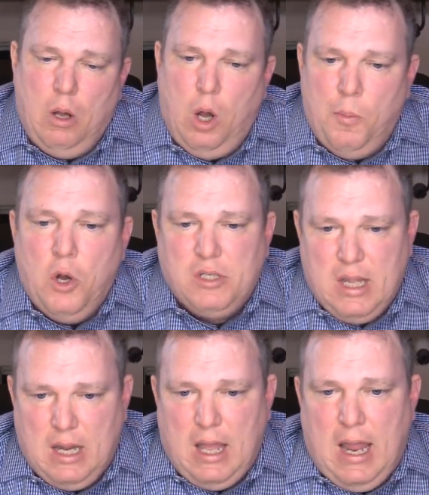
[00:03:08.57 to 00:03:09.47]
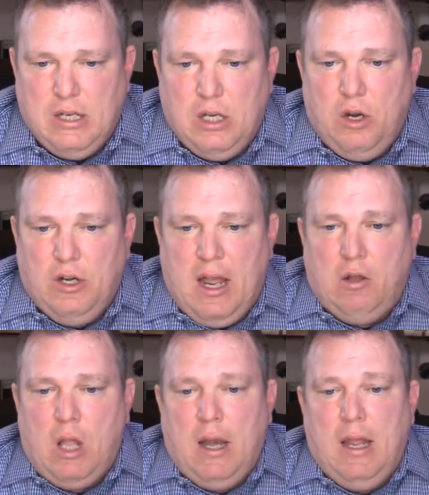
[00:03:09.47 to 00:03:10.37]
almost any agent in our
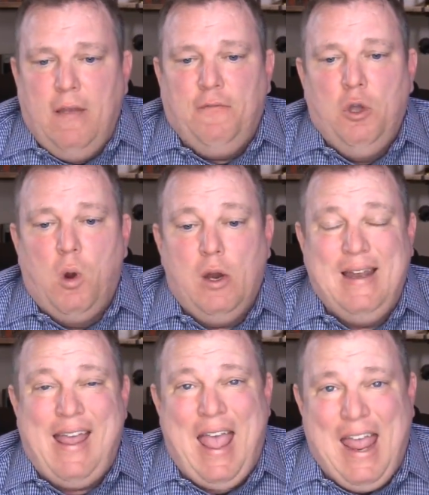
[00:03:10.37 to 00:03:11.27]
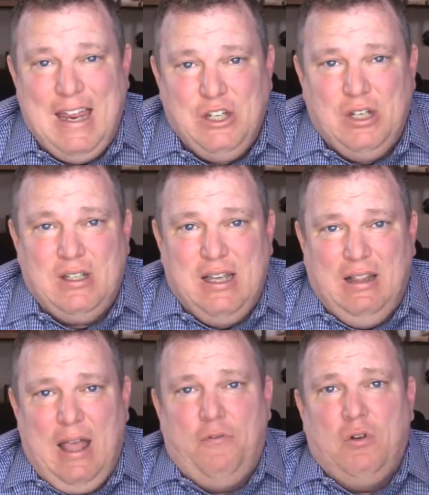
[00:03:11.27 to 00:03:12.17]
downline, if you are an agency
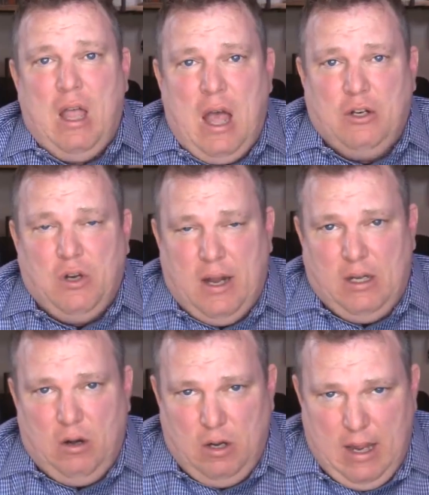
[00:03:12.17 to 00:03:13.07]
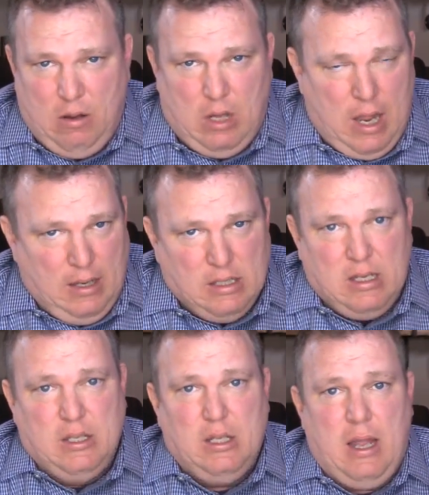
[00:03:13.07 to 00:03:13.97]
level contract in our downline, this
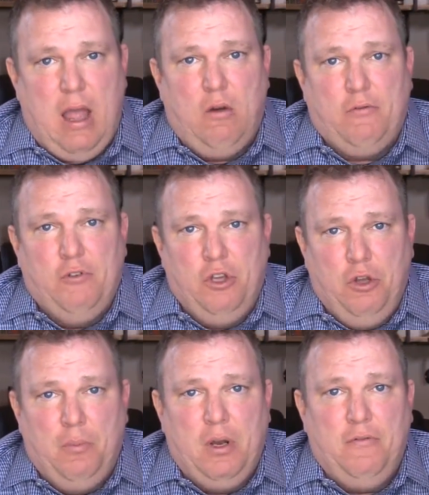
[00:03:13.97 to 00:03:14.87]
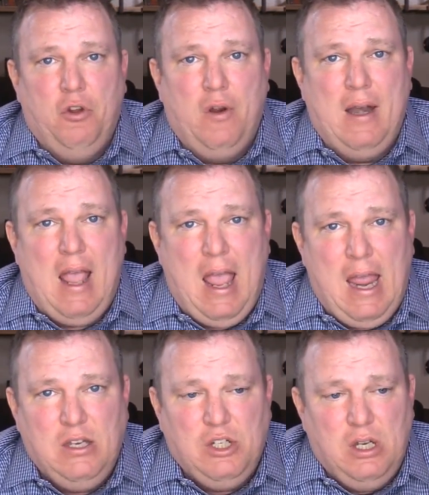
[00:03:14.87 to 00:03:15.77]
doesn't count for you. But if you're an
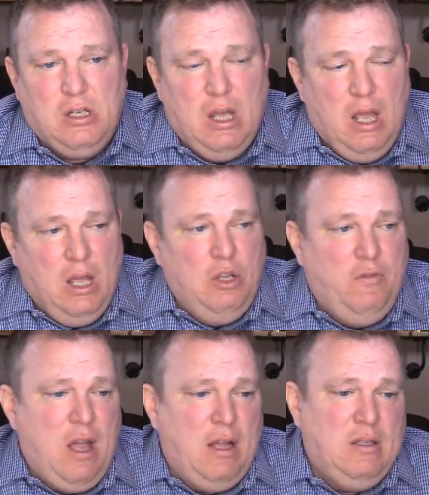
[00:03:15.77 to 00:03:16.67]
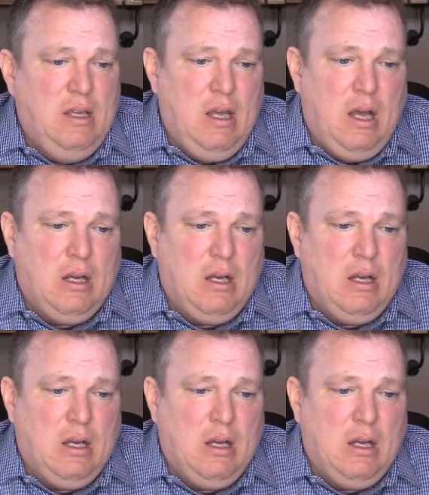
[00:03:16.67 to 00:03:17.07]
agent, you've got the,